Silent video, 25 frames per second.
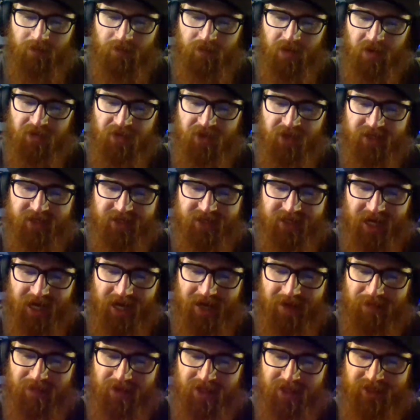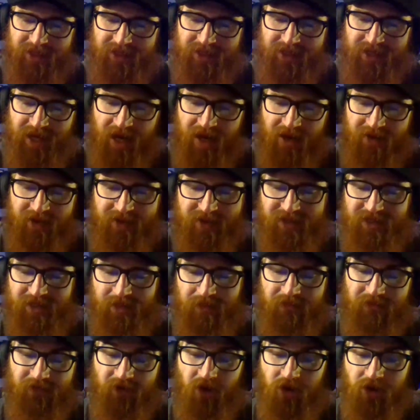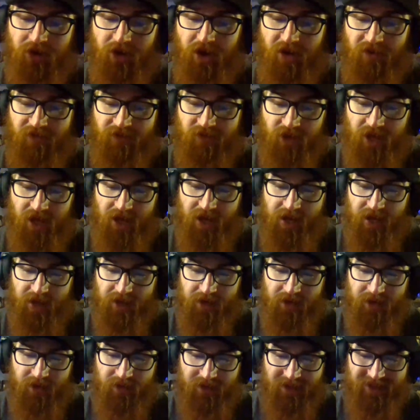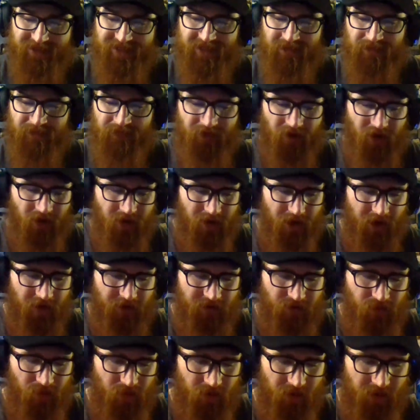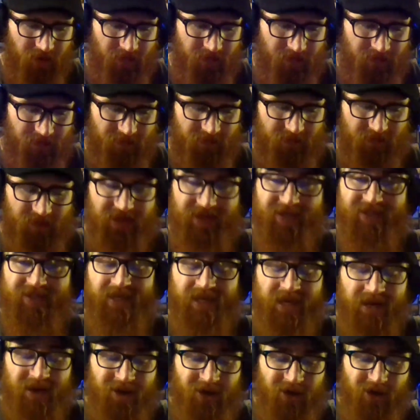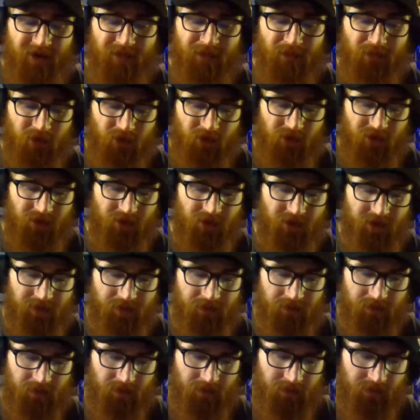But this time it's not in some far off land, in some far off war. It's here in Brooklyn.